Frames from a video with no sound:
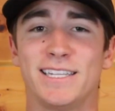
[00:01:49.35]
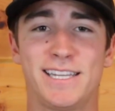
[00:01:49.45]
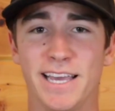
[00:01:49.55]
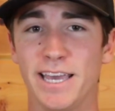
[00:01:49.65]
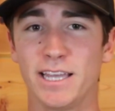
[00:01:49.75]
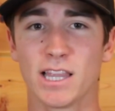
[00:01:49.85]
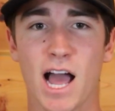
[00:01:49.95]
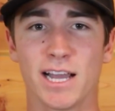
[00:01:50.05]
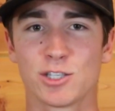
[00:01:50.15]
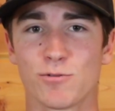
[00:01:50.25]
digging
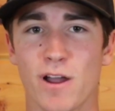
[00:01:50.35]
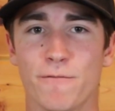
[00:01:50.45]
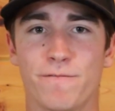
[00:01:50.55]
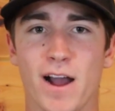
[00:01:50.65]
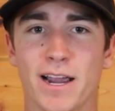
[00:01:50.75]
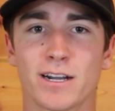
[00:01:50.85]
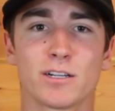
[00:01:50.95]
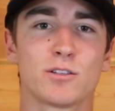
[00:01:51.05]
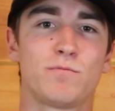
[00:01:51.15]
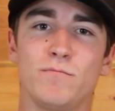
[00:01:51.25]
lines around
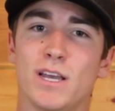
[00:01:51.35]
fires,